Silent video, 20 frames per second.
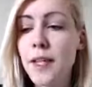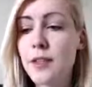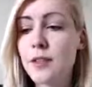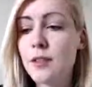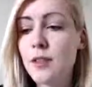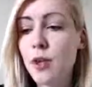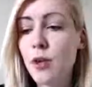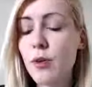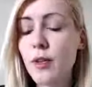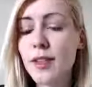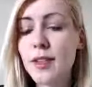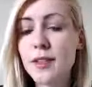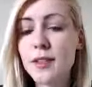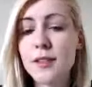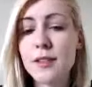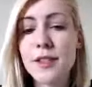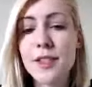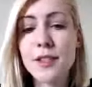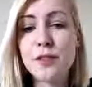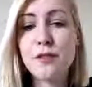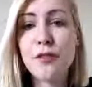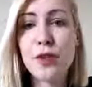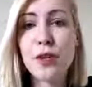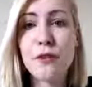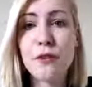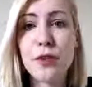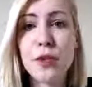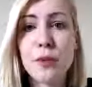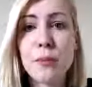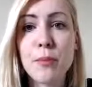So that's
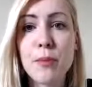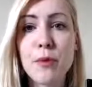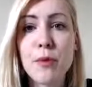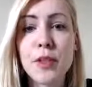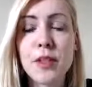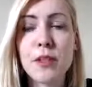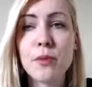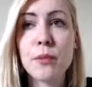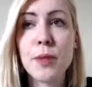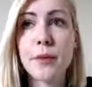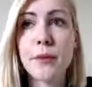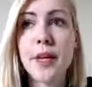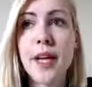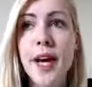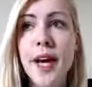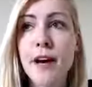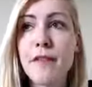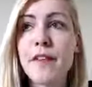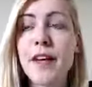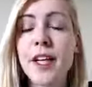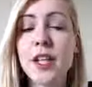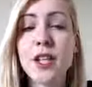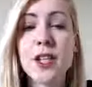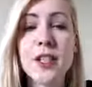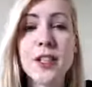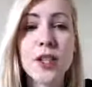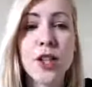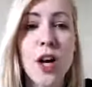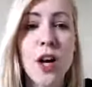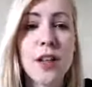very, very important when we have
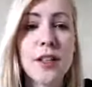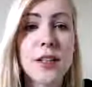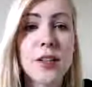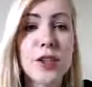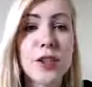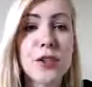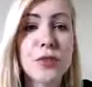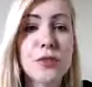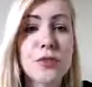actually knowledge,